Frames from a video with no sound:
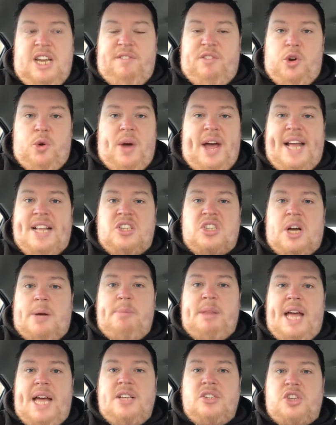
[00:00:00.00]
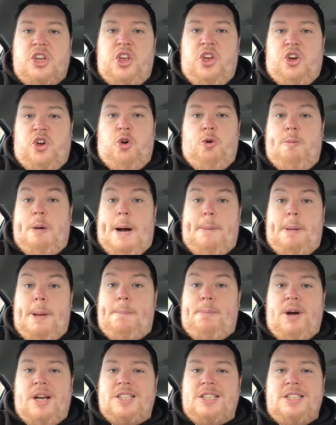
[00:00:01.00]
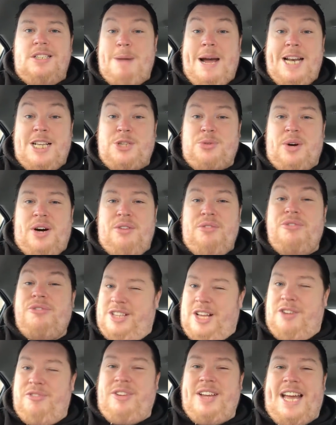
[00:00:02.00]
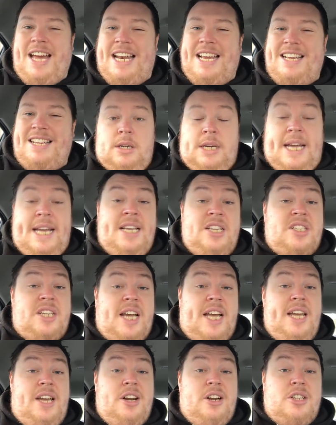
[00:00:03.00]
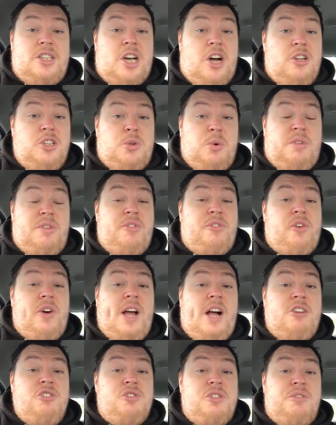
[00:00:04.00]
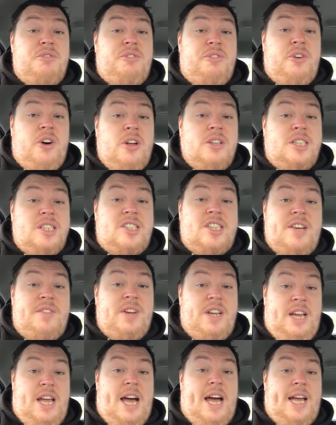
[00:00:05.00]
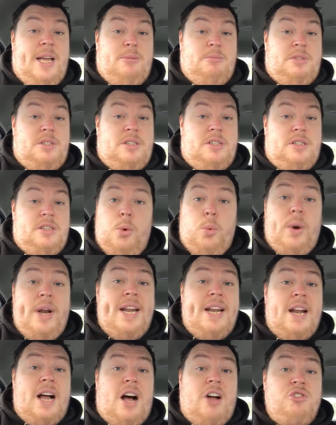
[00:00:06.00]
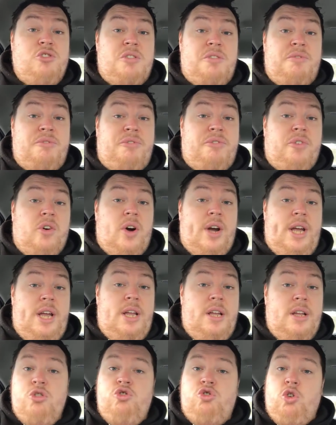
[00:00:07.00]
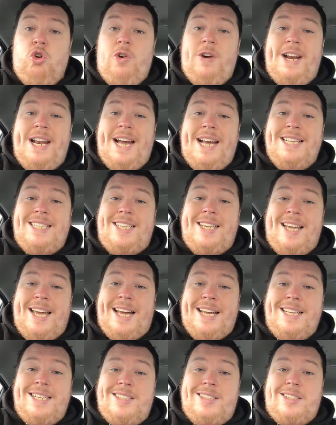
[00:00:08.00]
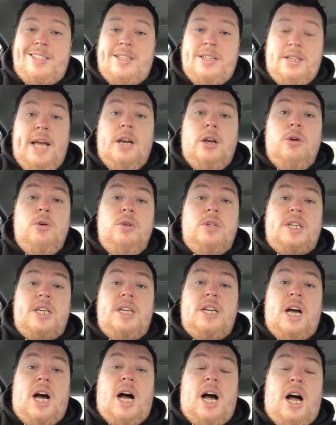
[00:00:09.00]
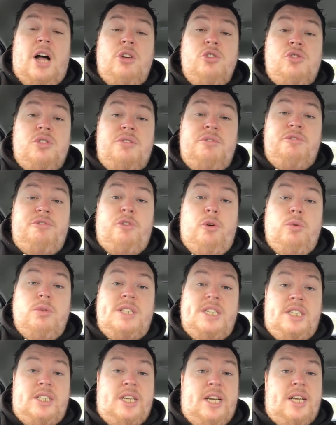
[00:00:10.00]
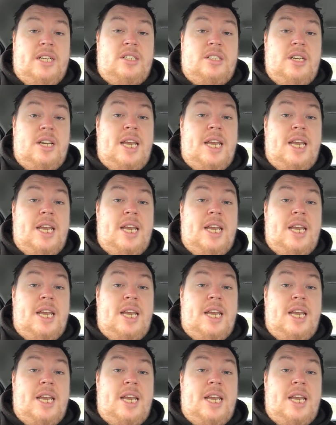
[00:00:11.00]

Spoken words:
Giving you a heads up now, so you can all buy me a present. May the 12th, don't forget it. Now he's taken a total of 337 games. Winning 103, drawing 88 and losing 146,